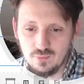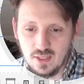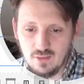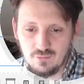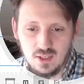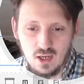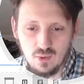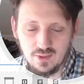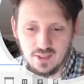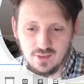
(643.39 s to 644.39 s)
So we have here
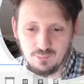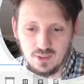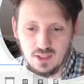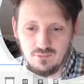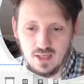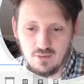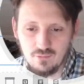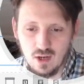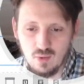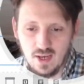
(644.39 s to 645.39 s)
our delta p, we
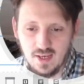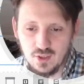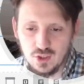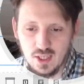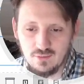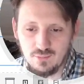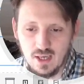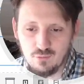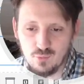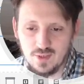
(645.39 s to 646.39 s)
have our h, and we
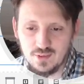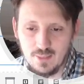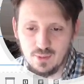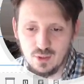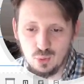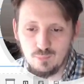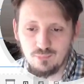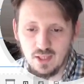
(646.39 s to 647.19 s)
have 1 w,